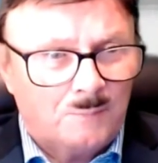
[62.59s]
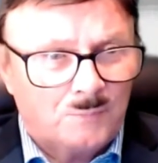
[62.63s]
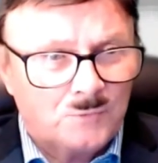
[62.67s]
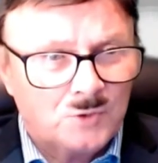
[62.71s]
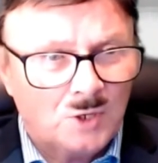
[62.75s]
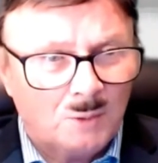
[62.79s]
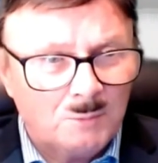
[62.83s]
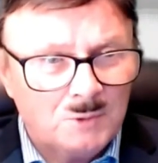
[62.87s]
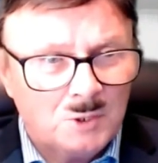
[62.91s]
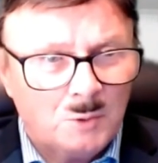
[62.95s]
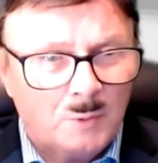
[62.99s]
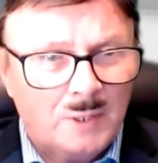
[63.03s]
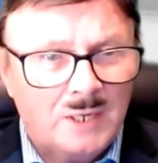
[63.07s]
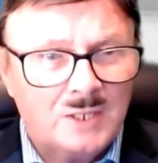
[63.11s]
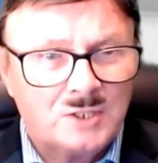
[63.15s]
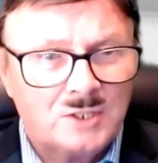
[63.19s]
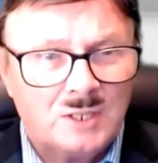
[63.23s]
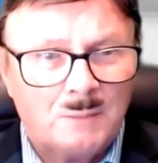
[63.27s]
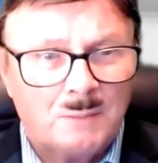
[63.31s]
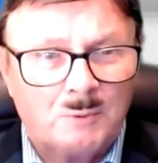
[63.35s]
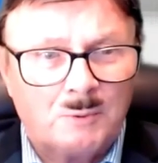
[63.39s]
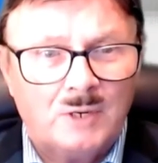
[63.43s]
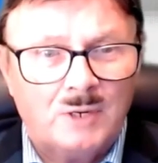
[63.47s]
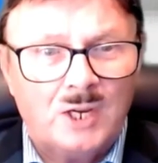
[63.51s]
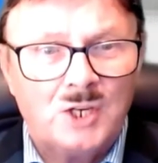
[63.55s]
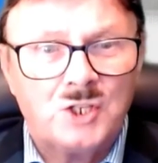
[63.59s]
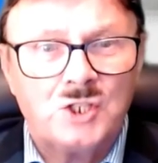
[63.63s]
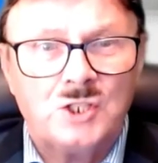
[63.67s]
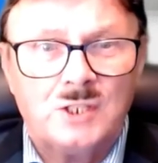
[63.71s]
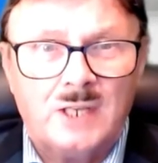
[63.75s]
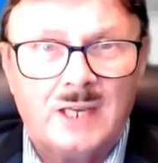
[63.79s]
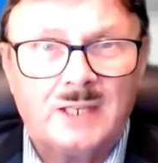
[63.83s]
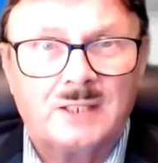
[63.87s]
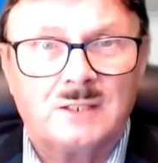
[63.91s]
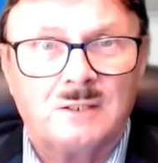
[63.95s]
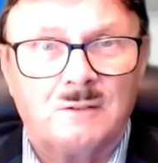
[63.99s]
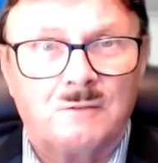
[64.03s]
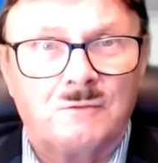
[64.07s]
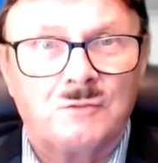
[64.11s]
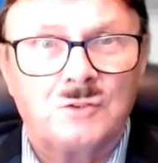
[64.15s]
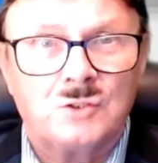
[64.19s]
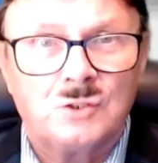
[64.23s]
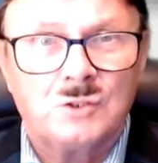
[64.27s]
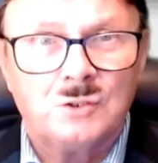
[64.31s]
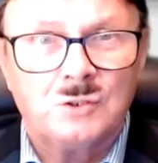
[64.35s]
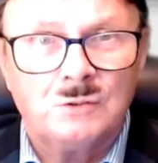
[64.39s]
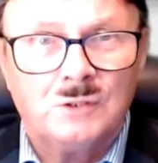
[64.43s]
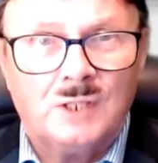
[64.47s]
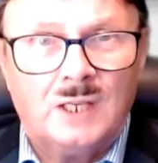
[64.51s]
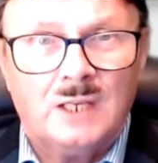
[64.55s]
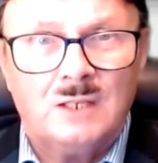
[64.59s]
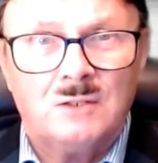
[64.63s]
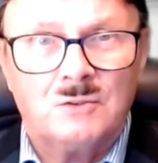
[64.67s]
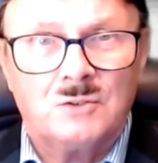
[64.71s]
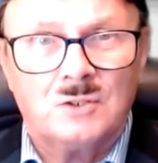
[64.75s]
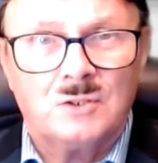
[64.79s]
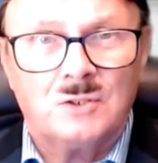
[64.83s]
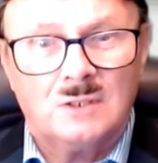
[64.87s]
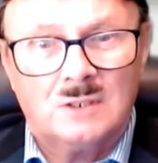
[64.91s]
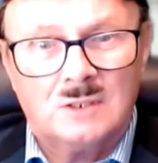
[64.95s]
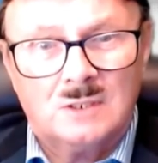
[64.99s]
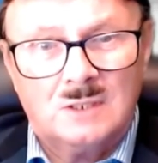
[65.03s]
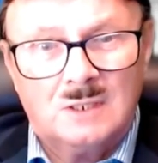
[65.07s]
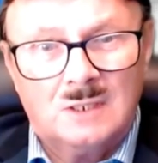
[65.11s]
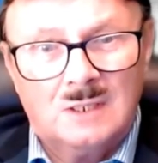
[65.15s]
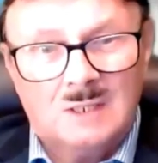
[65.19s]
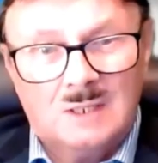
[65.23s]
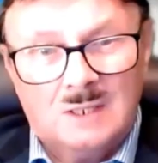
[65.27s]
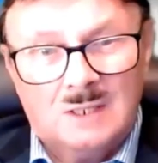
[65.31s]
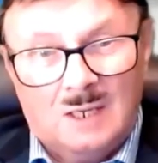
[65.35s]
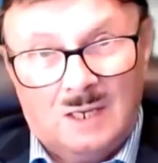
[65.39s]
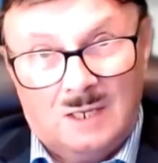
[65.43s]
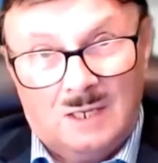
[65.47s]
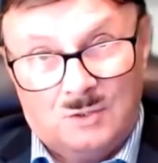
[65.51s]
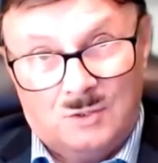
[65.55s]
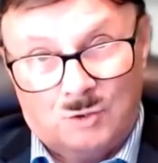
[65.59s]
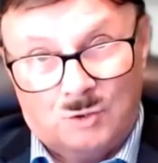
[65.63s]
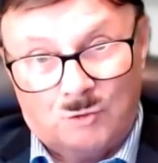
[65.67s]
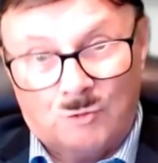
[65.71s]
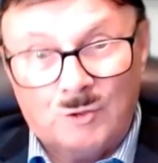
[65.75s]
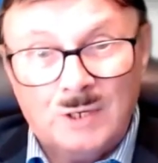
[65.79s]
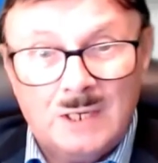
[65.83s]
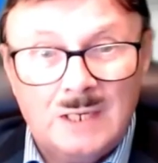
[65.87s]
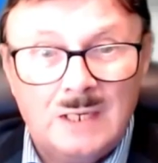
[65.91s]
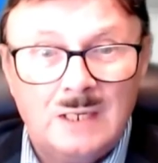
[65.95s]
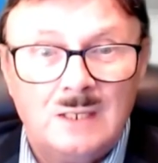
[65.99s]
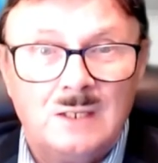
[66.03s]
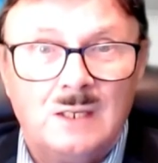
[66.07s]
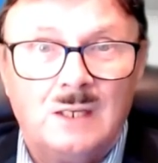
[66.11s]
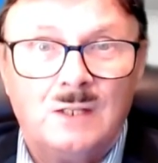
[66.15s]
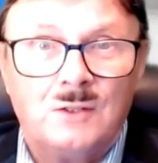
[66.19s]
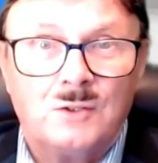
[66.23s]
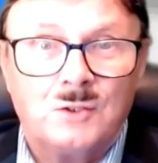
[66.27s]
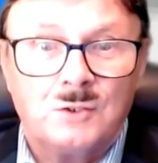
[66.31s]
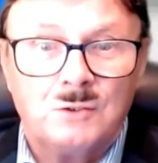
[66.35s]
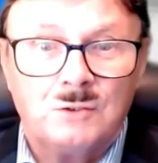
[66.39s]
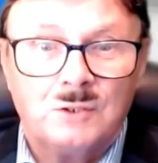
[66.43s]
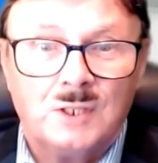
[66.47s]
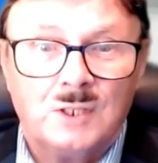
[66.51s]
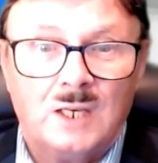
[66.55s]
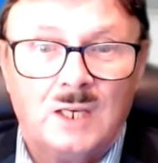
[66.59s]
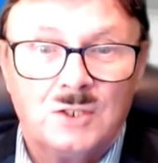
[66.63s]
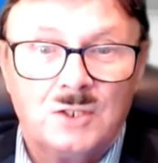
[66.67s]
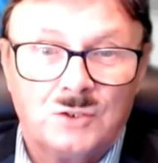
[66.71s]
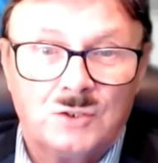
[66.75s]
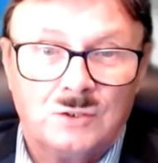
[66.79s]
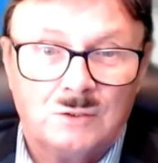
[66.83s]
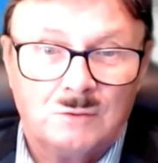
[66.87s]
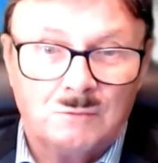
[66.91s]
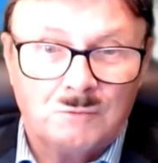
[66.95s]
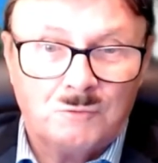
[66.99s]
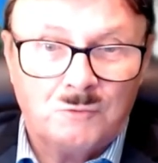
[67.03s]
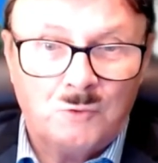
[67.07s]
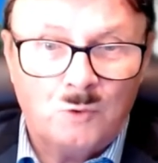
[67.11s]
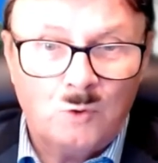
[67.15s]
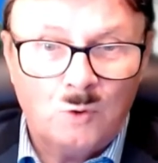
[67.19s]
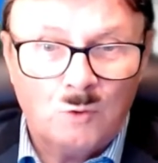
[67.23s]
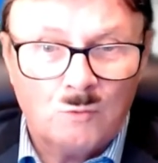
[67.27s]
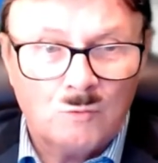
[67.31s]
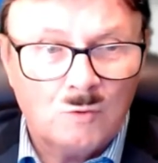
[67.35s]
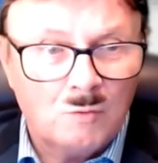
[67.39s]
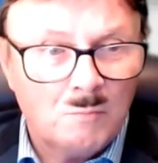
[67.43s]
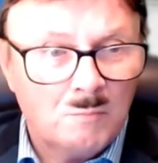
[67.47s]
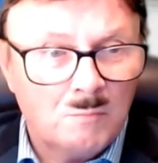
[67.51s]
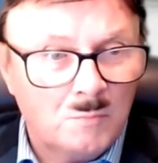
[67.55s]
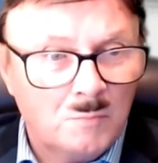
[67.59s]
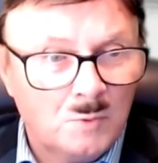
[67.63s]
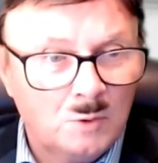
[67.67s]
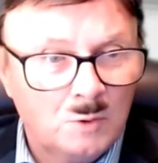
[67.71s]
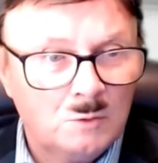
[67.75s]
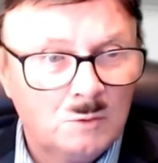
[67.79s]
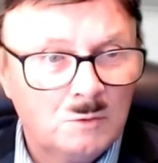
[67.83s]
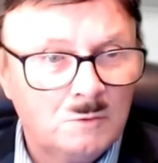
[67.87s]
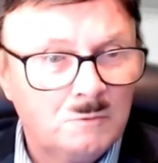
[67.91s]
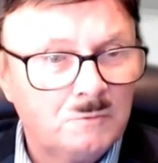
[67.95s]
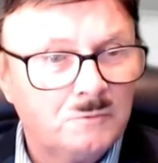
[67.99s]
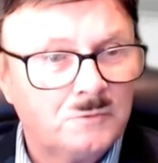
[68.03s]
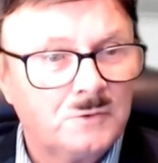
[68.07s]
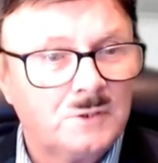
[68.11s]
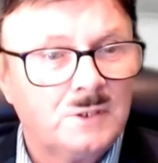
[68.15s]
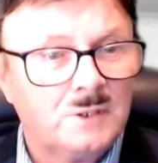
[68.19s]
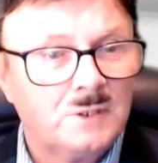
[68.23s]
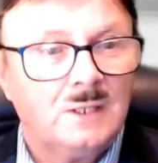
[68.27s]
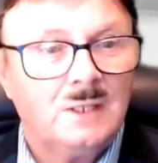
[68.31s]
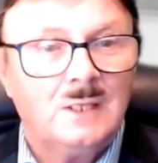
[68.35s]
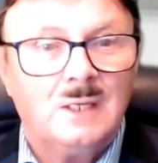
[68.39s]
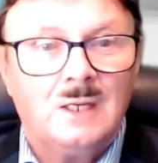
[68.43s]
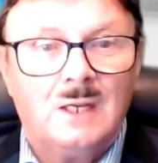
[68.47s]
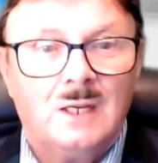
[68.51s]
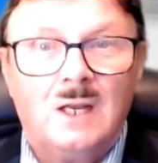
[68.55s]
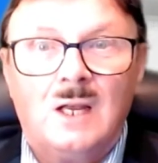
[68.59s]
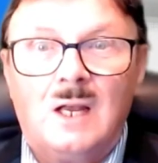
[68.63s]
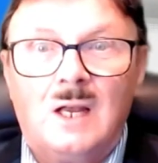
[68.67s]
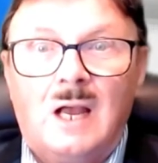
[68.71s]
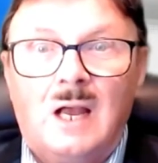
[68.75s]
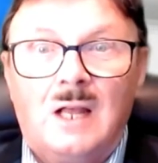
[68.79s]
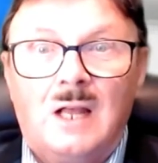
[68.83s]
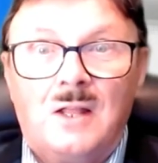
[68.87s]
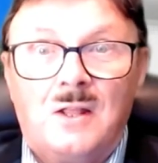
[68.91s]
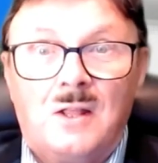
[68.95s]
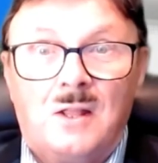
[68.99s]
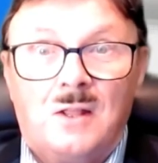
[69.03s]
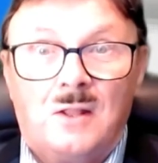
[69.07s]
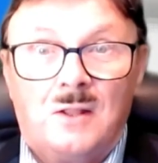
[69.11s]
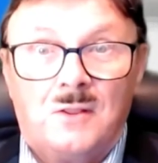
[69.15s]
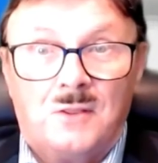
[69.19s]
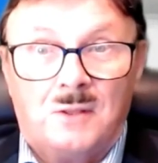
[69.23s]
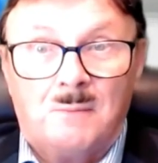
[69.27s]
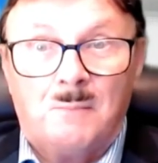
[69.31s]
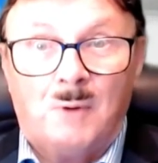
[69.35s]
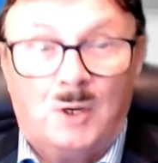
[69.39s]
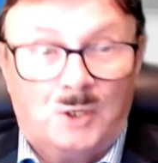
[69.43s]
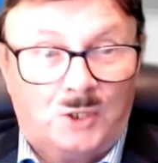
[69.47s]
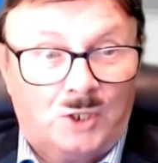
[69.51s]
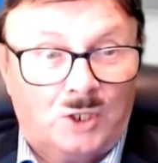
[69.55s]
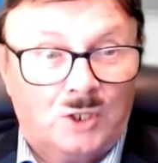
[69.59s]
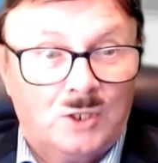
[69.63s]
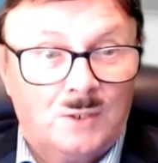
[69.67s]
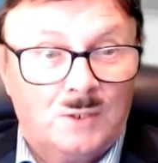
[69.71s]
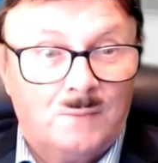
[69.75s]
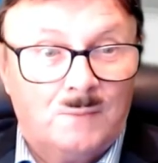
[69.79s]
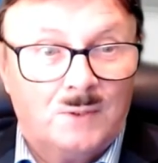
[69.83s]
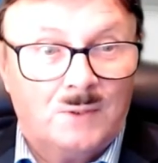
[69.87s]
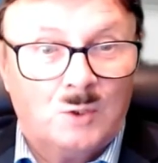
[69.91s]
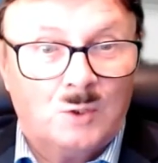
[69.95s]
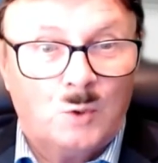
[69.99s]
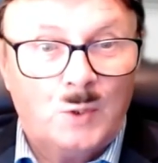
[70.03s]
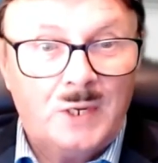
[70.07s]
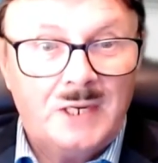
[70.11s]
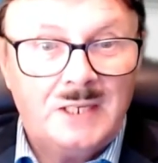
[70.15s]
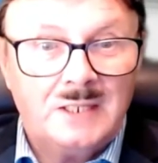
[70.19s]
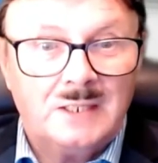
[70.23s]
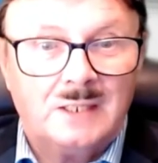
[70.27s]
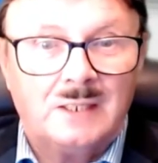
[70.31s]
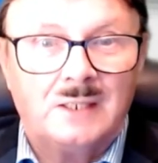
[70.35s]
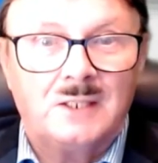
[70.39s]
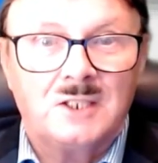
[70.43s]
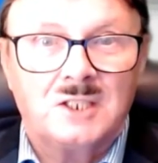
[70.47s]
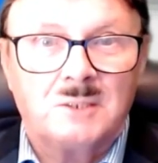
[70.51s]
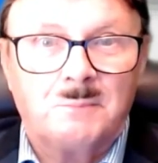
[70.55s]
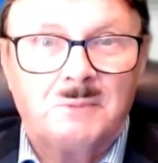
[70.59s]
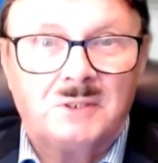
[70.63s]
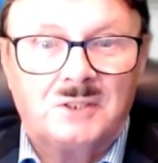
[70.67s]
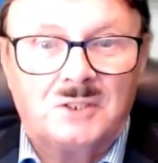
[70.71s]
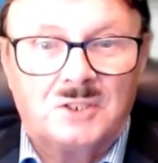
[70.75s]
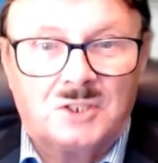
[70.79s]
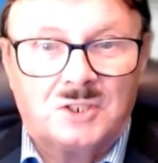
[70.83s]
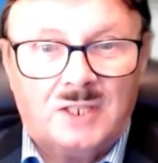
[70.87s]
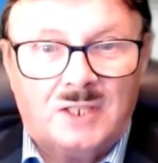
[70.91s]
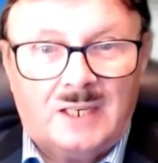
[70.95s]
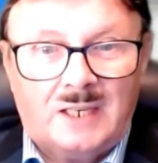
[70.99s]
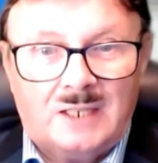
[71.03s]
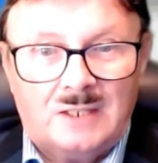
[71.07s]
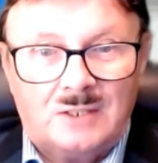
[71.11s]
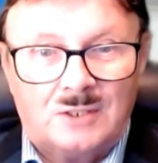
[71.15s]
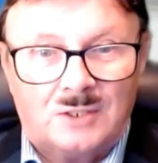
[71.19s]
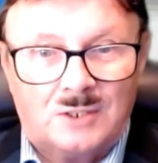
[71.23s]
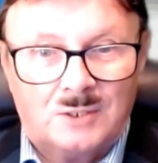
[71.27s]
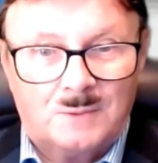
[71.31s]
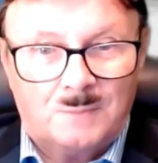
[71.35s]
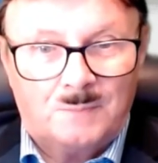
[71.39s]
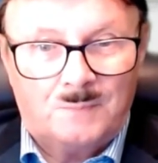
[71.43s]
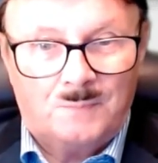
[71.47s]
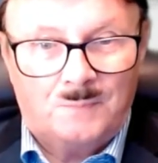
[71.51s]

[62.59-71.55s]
WA Separation Act of 2003 and 2004 removed the monarch, Queen Elizabeth II,